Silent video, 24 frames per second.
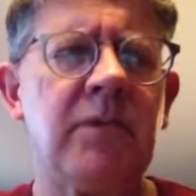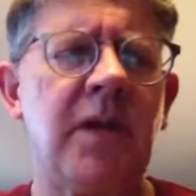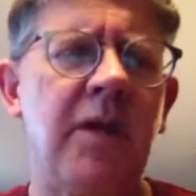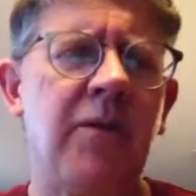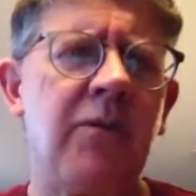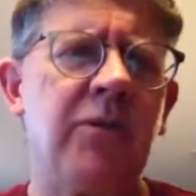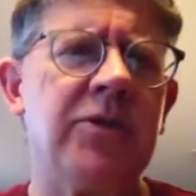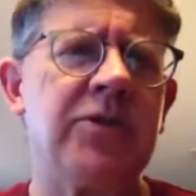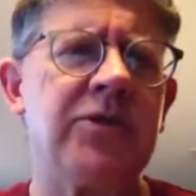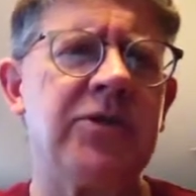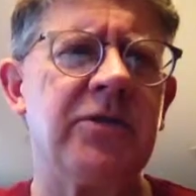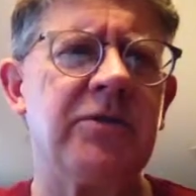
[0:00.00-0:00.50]
I
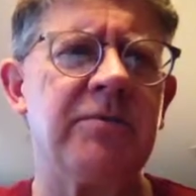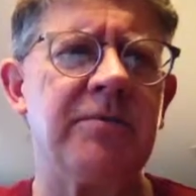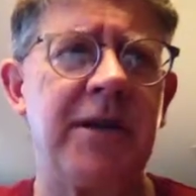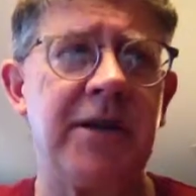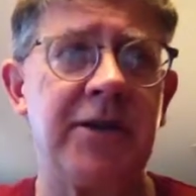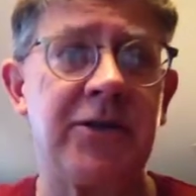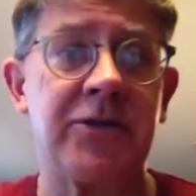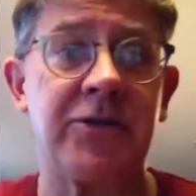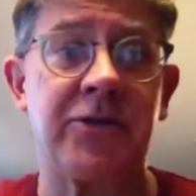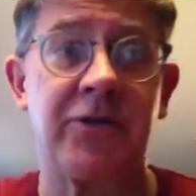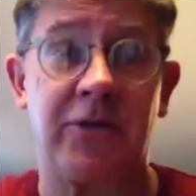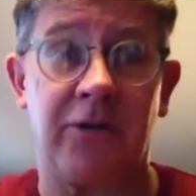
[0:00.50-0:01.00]
want you to
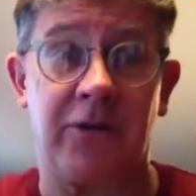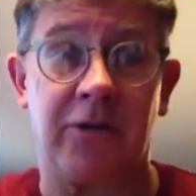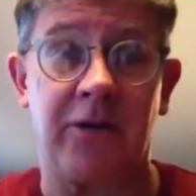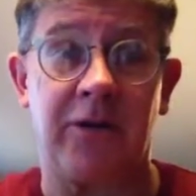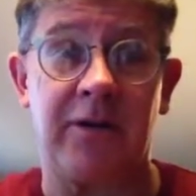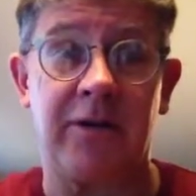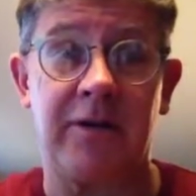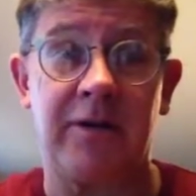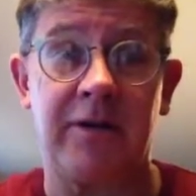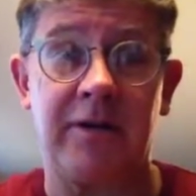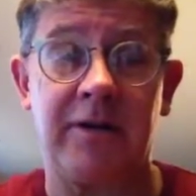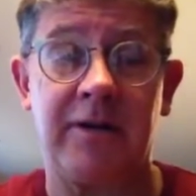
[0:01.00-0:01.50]
make
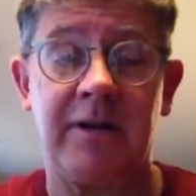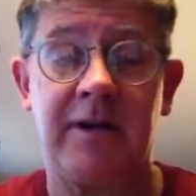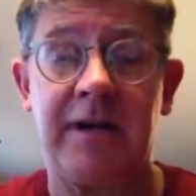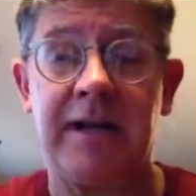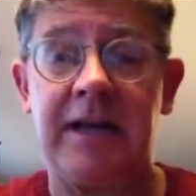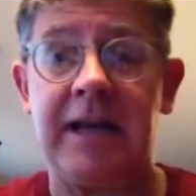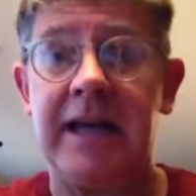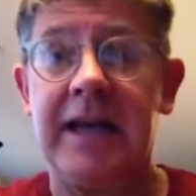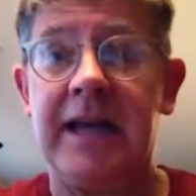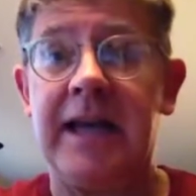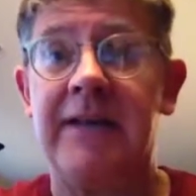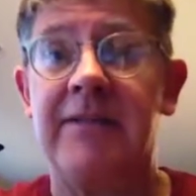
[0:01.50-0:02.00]
sure
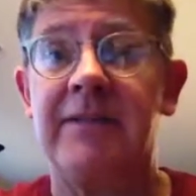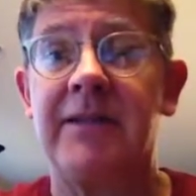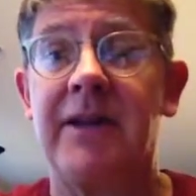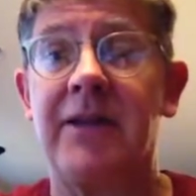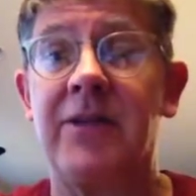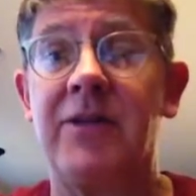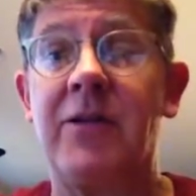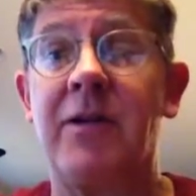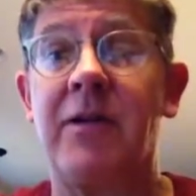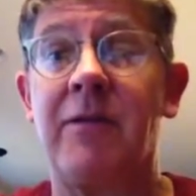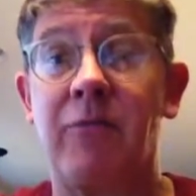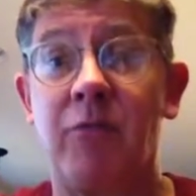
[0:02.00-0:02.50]

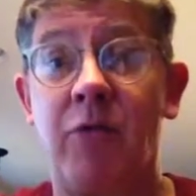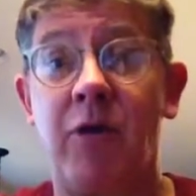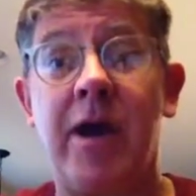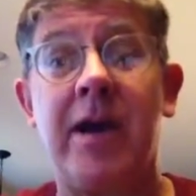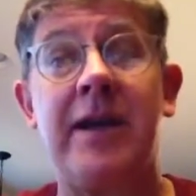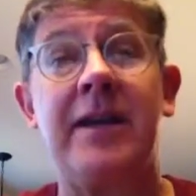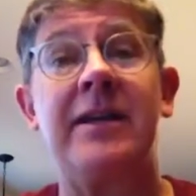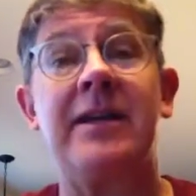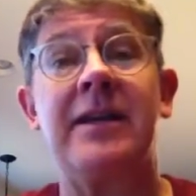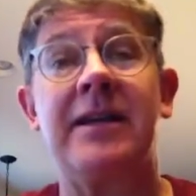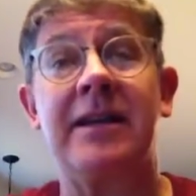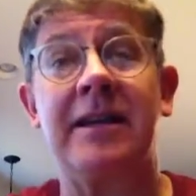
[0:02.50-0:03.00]
that you have
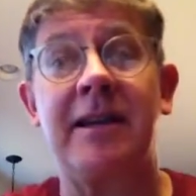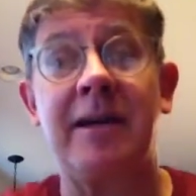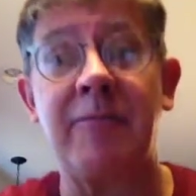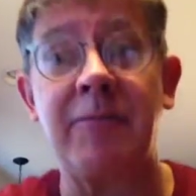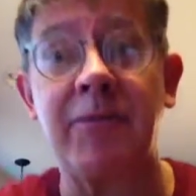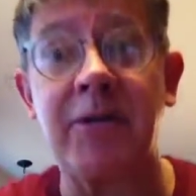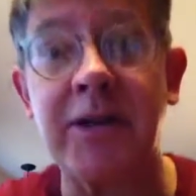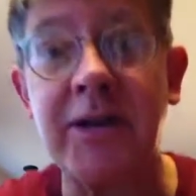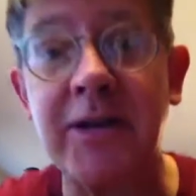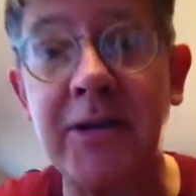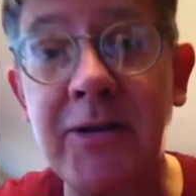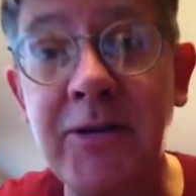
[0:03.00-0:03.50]
read.
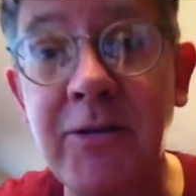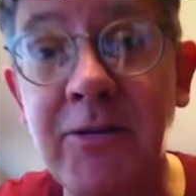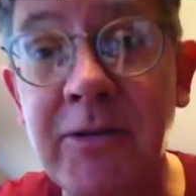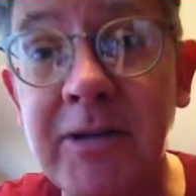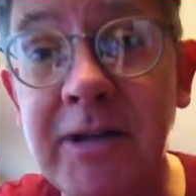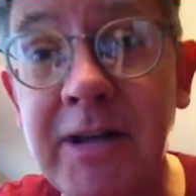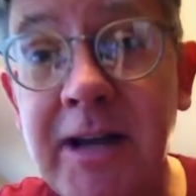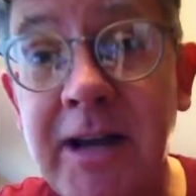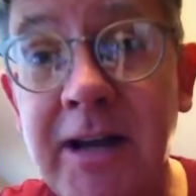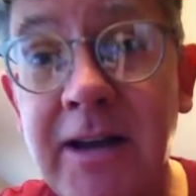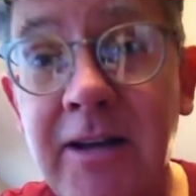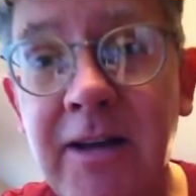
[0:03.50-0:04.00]
I'm looking at you
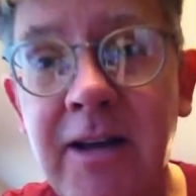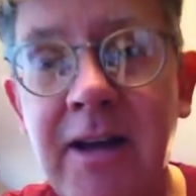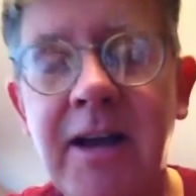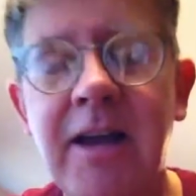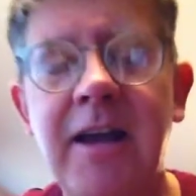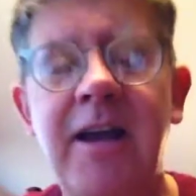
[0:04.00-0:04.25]
in there.